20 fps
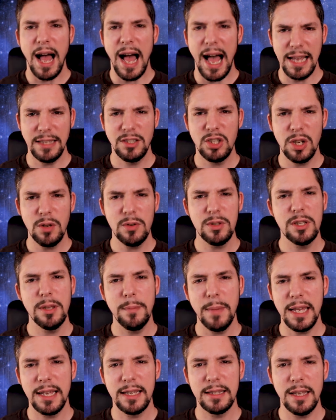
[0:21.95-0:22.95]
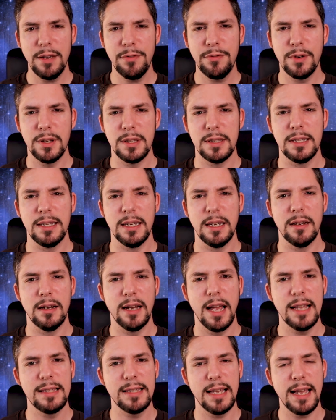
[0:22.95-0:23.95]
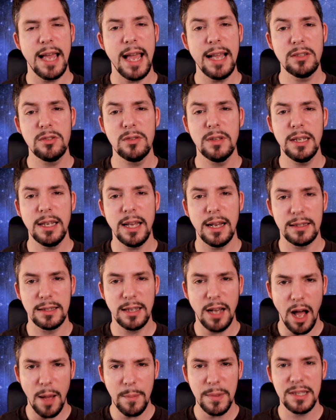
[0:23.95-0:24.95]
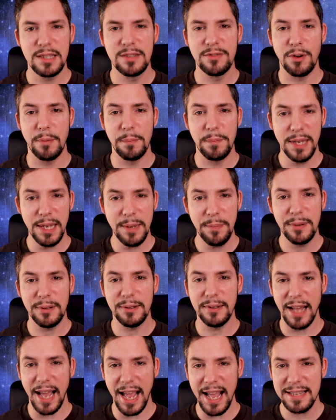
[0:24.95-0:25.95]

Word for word: I chose to make a difference here as I actually got comments from people